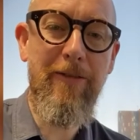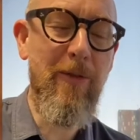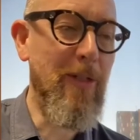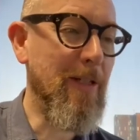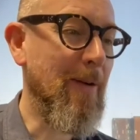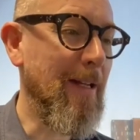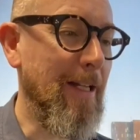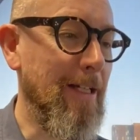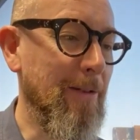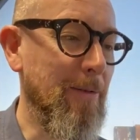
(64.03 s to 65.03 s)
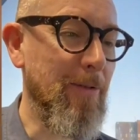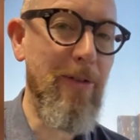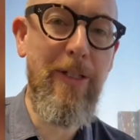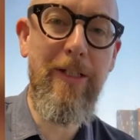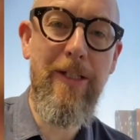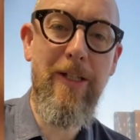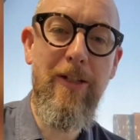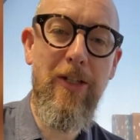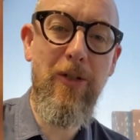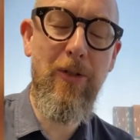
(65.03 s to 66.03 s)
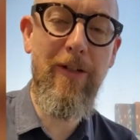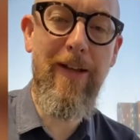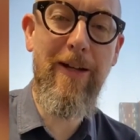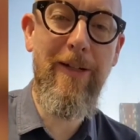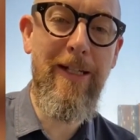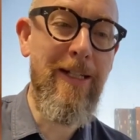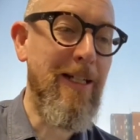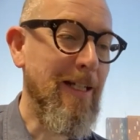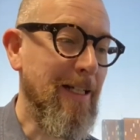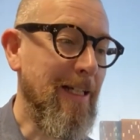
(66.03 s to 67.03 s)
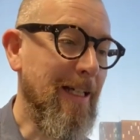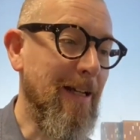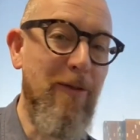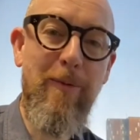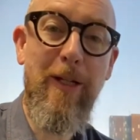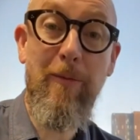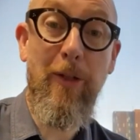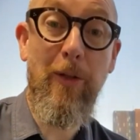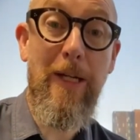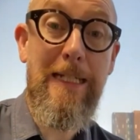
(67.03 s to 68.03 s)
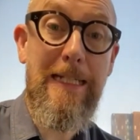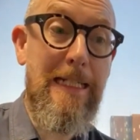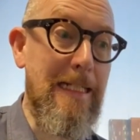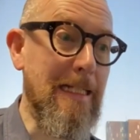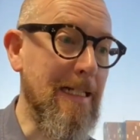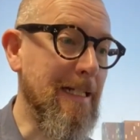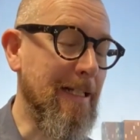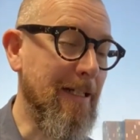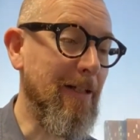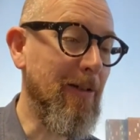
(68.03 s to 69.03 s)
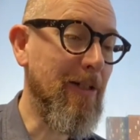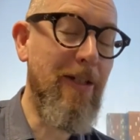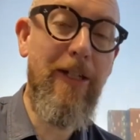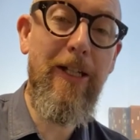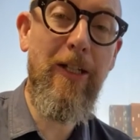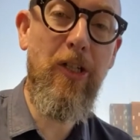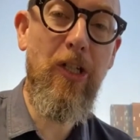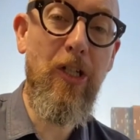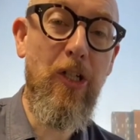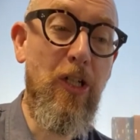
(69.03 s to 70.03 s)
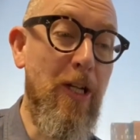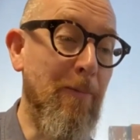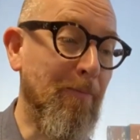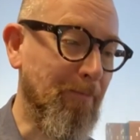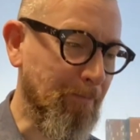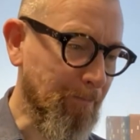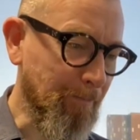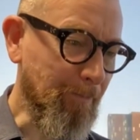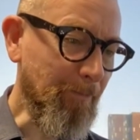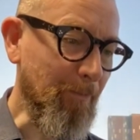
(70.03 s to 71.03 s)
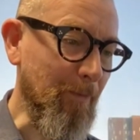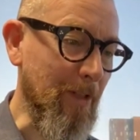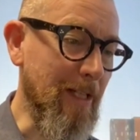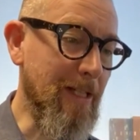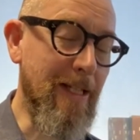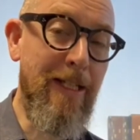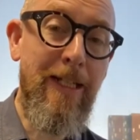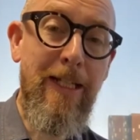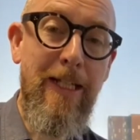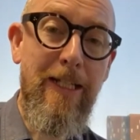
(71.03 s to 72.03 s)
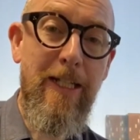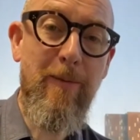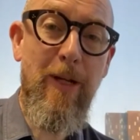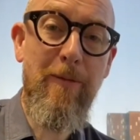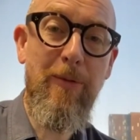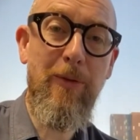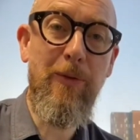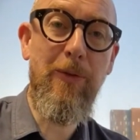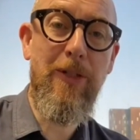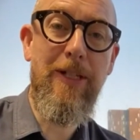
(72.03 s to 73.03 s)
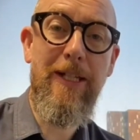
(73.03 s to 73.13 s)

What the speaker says: read around there, you'll hear the story of how he came to become one of the greatest leaders that the early church knew. Is that despite Paul's